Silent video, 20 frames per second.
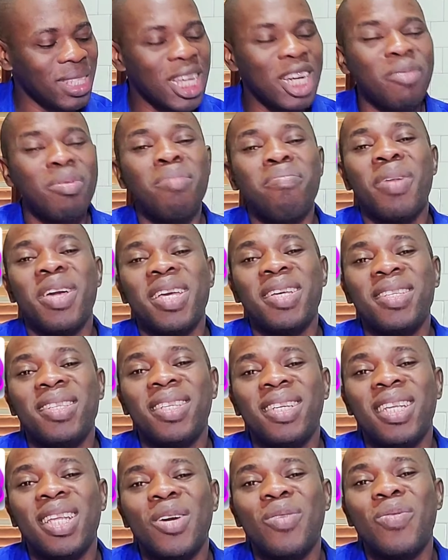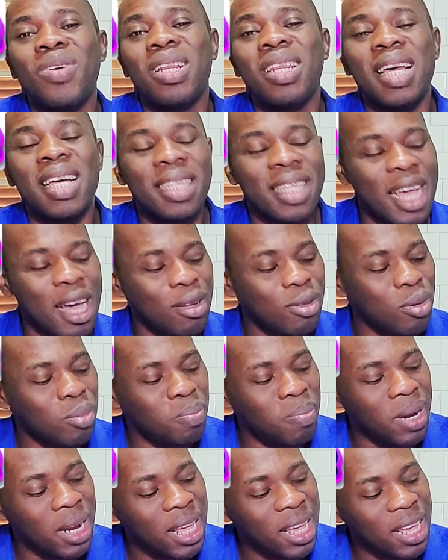Remember yesterday we learned how
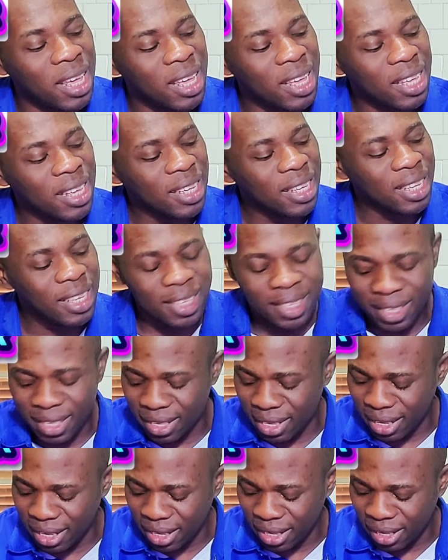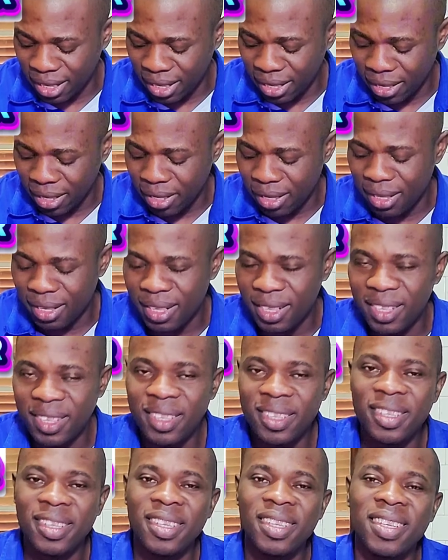to play key C.
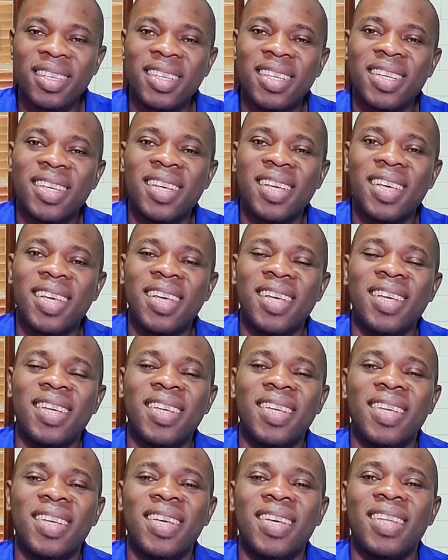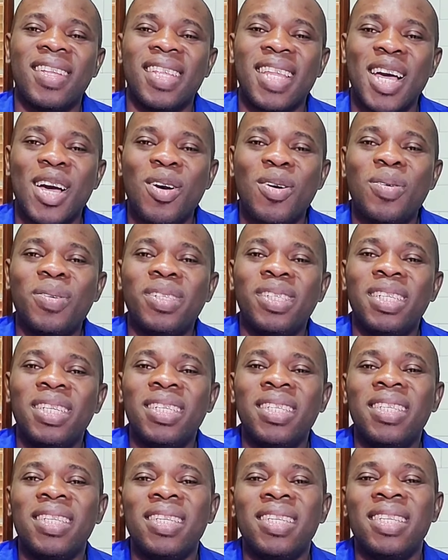Now
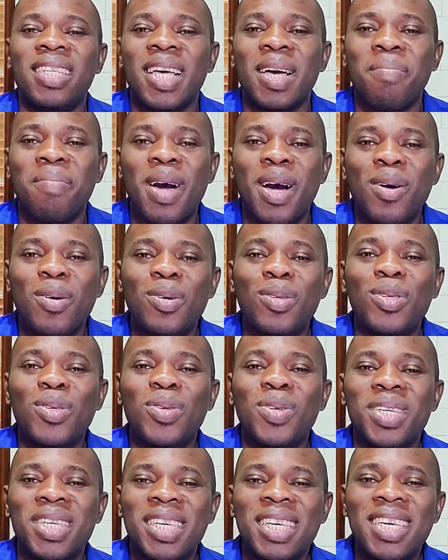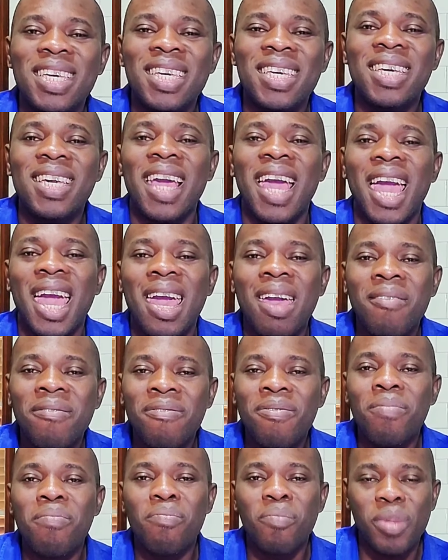this is about key
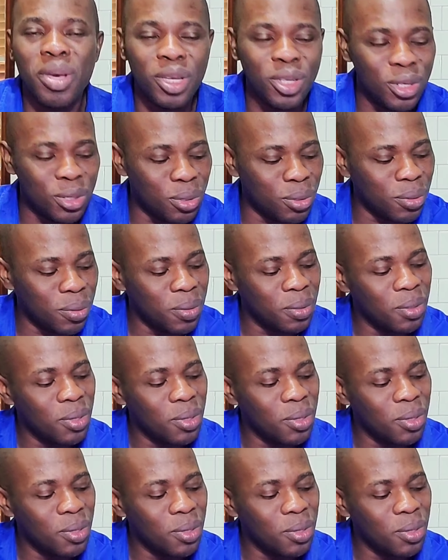F major.